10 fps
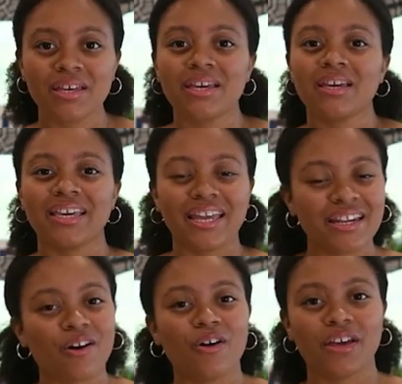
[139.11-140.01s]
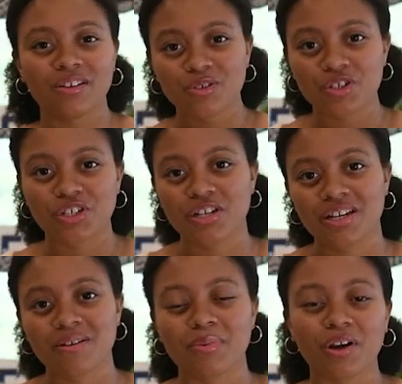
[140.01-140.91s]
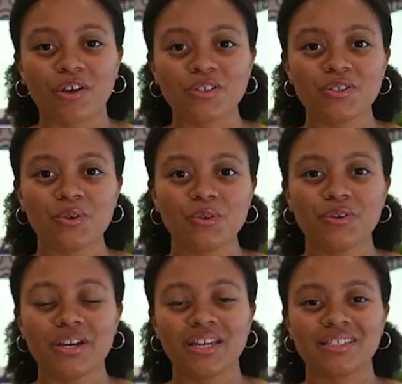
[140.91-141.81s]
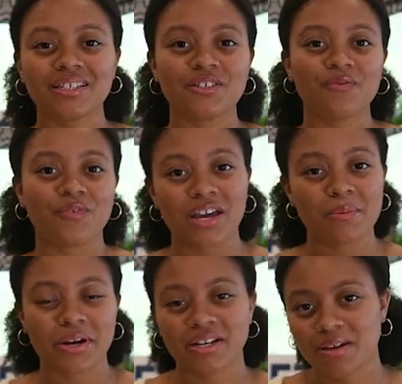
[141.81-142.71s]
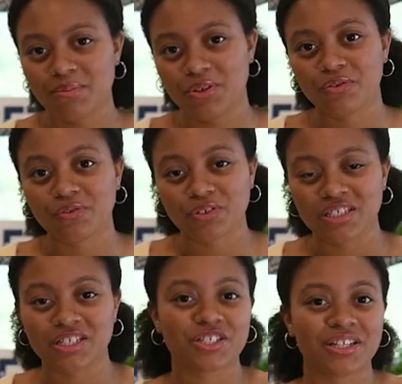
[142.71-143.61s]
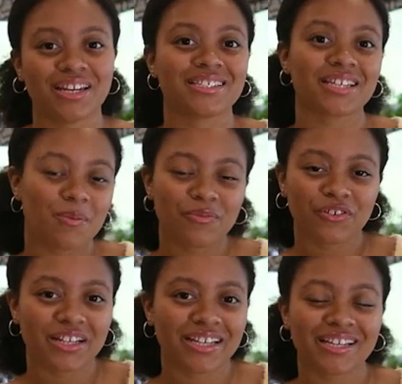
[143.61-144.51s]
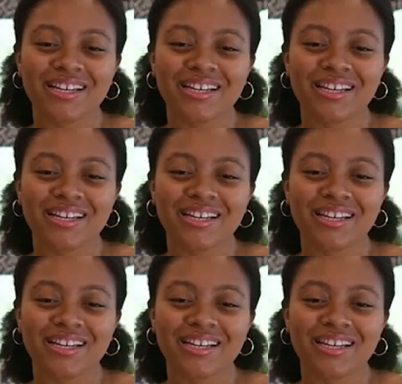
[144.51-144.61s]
get in all that nutrition, but also create such a vibrant and beautiful dish that is comforting